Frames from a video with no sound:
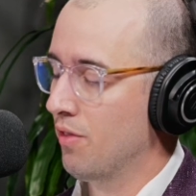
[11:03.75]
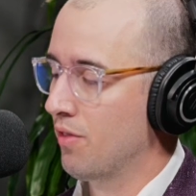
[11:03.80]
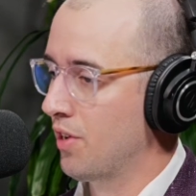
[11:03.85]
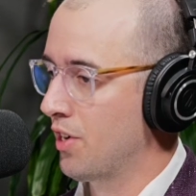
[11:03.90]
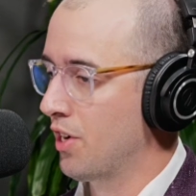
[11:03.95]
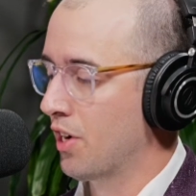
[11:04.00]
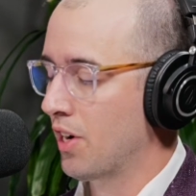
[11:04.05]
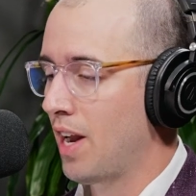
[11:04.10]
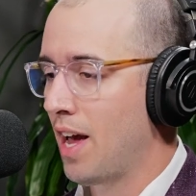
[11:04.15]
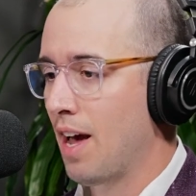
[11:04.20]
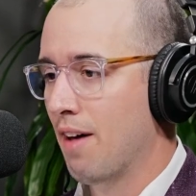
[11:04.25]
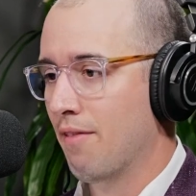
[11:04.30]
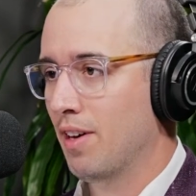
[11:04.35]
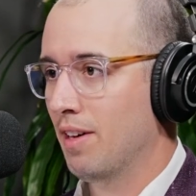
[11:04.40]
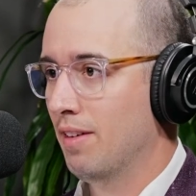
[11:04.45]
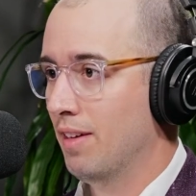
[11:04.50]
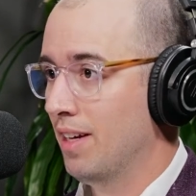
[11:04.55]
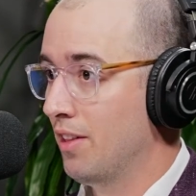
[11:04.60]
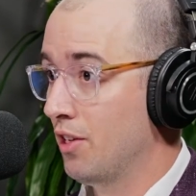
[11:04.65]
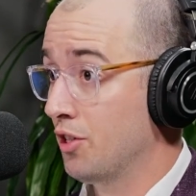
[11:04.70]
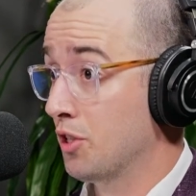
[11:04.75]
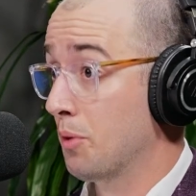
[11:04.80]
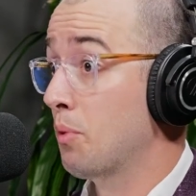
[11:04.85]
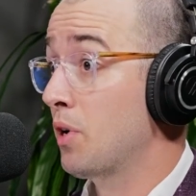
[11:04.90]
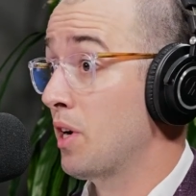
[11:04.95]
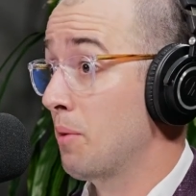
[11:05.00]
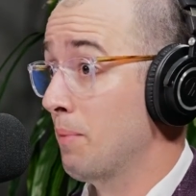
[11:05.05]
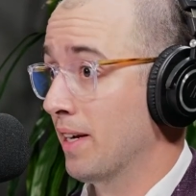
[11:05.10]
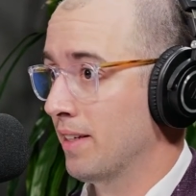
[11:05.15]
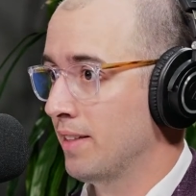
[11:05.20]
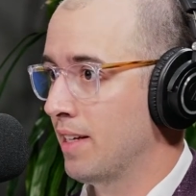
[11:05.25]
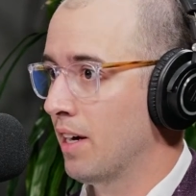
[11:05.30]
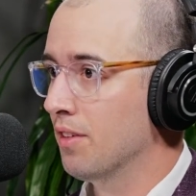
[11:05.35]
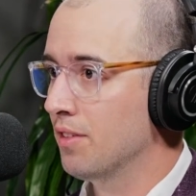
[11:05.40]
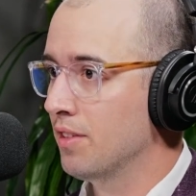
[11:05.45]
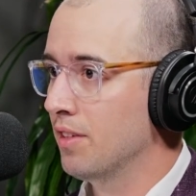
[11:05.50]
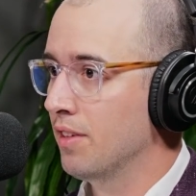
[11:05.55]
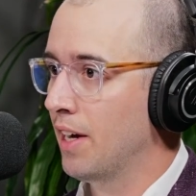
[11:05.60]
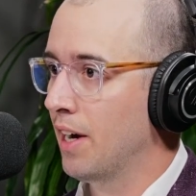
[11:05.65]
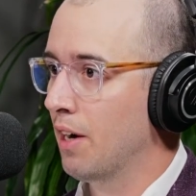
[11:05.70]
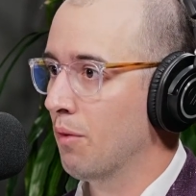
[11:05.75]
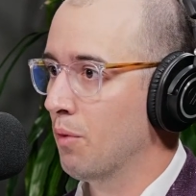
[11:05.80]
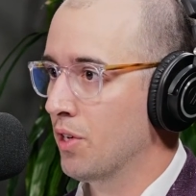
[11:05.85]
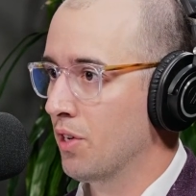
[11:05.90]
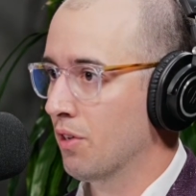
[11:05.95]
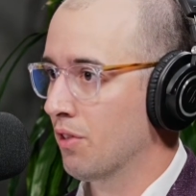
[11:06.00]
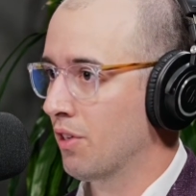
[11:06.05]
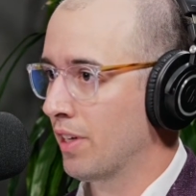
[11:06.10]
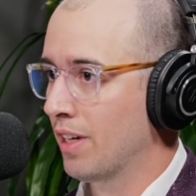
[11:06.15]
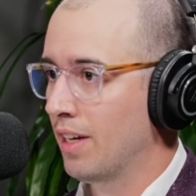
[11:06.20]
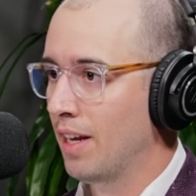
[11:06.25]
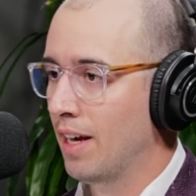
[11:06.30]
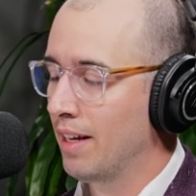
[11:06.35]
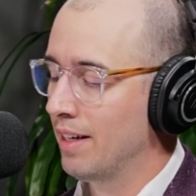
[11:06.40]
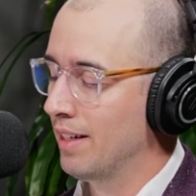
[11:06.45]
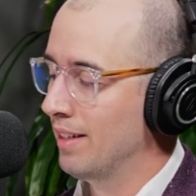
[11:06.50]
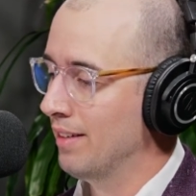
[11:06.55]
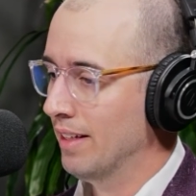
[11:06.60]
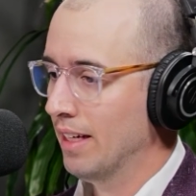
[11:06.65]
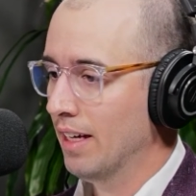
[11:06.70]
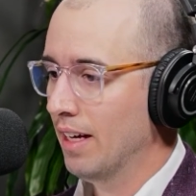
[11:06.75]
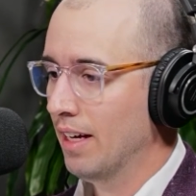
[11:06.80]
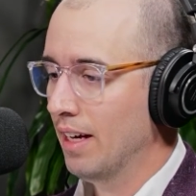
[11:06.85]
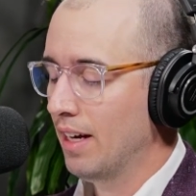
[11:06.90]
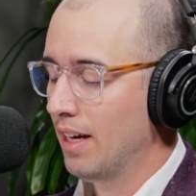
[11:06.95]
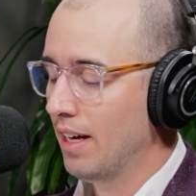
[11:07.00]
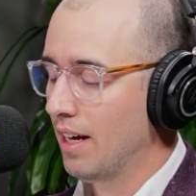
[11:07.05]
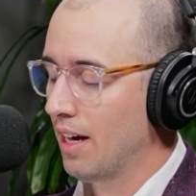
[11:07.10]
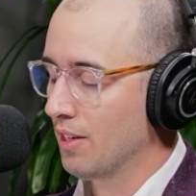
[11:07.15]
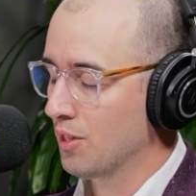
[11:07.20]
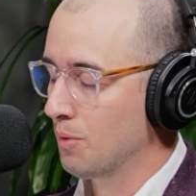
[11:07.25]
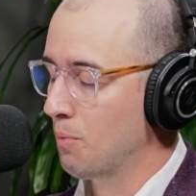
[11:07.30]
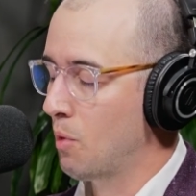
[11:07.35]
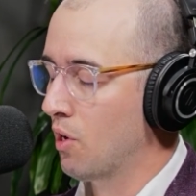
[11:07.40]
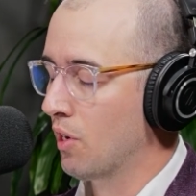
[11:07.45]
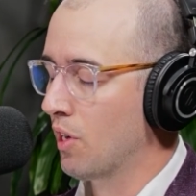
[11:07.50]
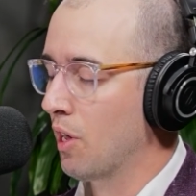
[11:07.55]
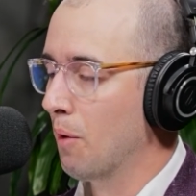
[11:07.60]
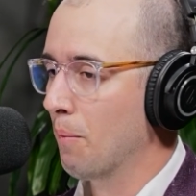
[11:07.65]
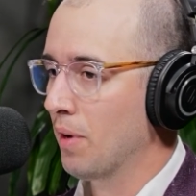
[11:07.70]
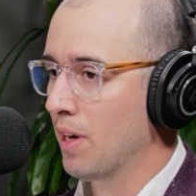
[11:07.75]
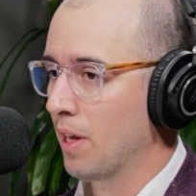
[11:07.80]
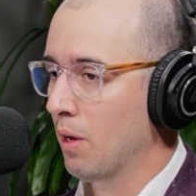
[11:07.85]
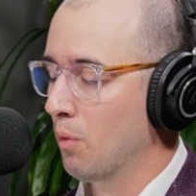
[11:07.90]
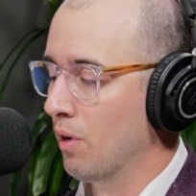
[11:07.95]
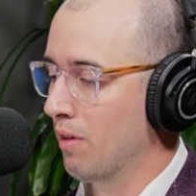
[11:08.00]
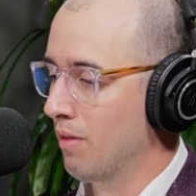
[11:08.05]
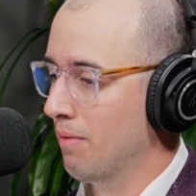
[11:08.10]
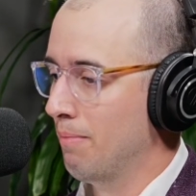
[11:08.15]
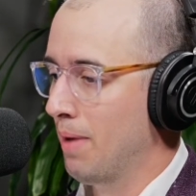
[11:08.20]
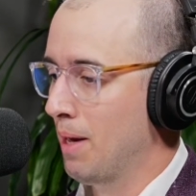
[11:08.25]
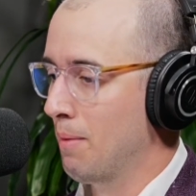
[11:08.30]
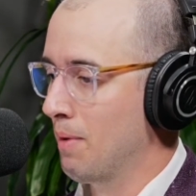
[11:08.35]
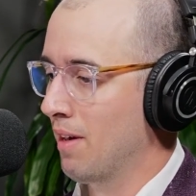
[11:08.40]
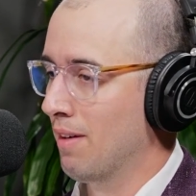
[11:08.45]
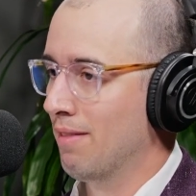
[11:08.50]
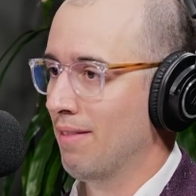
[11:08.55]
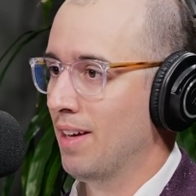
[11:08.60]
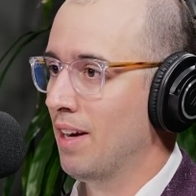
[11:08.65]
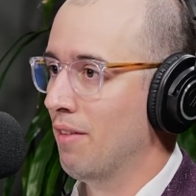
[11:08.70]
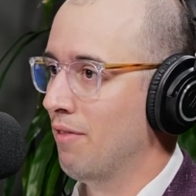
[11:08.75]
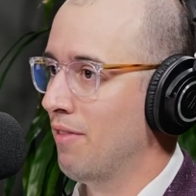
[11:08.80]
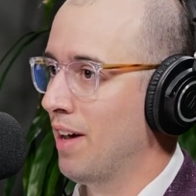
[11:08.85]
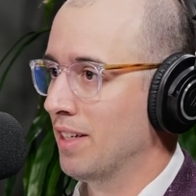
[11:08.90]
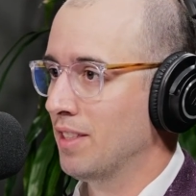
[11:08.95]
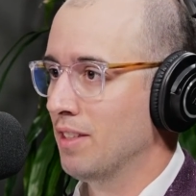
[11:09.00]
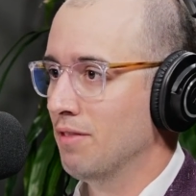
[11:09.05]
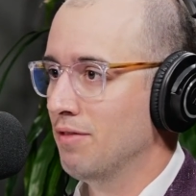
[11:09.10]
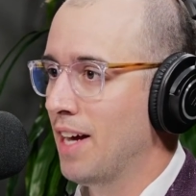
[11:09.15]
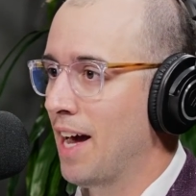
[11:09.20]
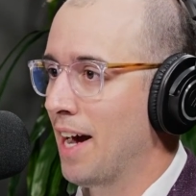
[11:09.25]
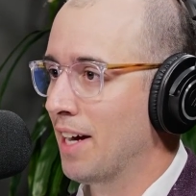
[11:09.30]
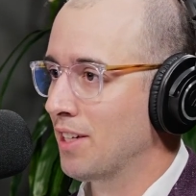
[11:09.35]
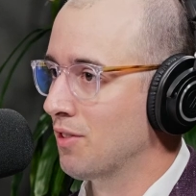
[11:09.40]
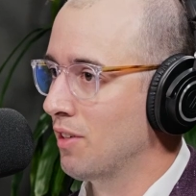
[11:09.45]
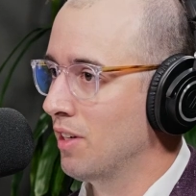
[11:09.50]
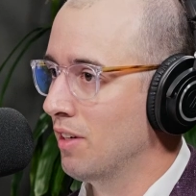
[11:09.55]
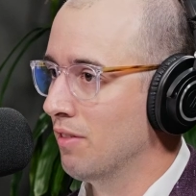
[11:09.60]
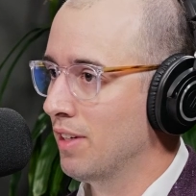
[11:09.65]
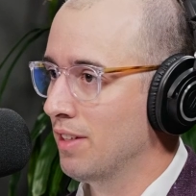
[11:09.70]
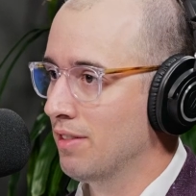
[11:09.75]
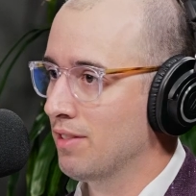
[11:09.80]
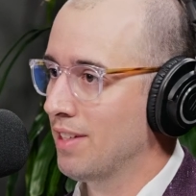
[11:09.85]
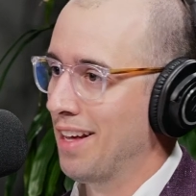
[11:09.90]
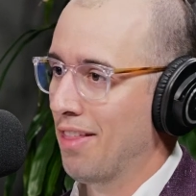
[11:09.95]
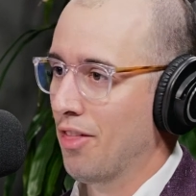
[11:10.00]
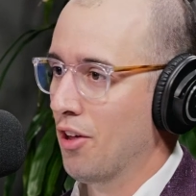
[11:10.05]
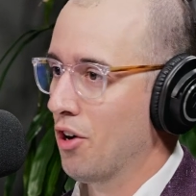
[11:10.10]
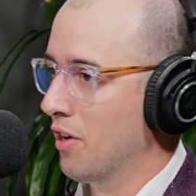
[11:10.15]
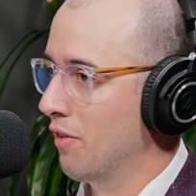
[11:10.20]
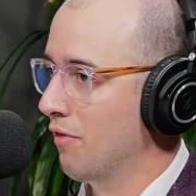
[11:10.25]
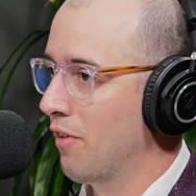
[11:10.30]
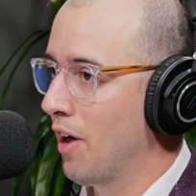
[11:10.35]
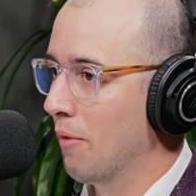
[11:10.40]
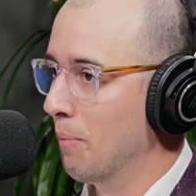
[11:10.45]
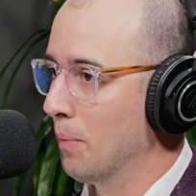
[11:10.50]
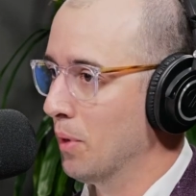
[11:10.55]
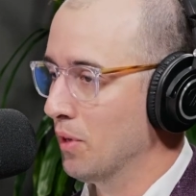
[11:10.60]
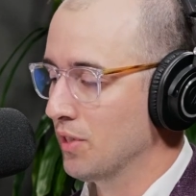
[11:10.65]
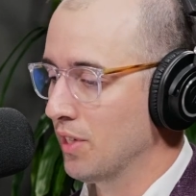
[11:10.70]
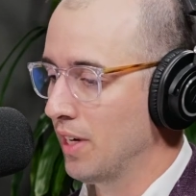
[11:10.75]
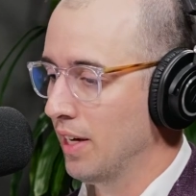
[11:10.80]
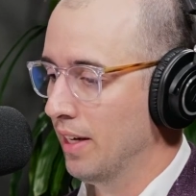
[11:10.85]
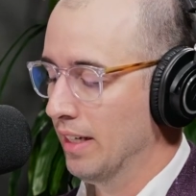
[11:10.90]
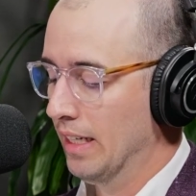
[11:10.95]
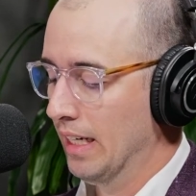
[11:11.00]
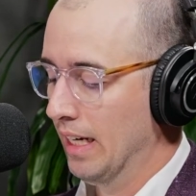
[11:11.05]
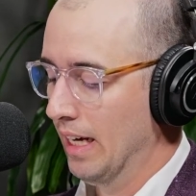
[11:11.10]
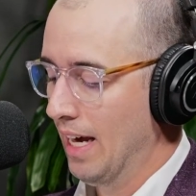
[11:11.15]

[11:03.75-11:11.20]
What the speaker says: So you're going to have there's a pretty big delta there when you're looking at a small company with maybe an effective tax rate of, let's say, 35%.